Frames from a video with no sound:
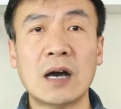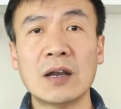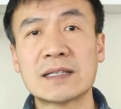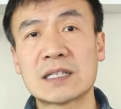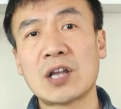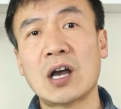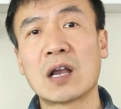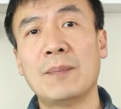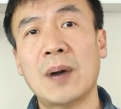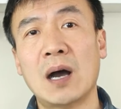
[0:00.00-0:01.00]
Now let's
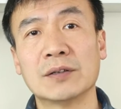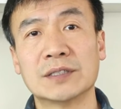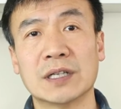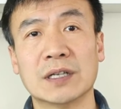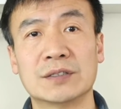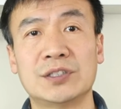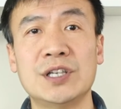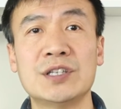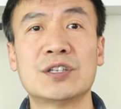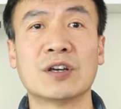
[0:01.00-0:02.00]
talk about the
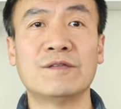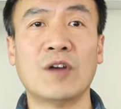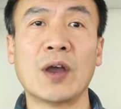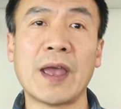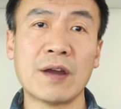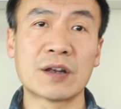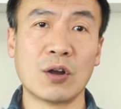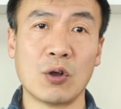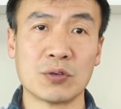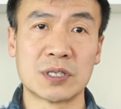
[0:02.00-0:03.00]
ginger for hair
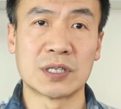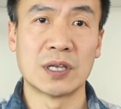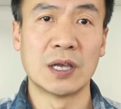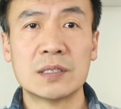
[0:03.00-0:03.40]
growth.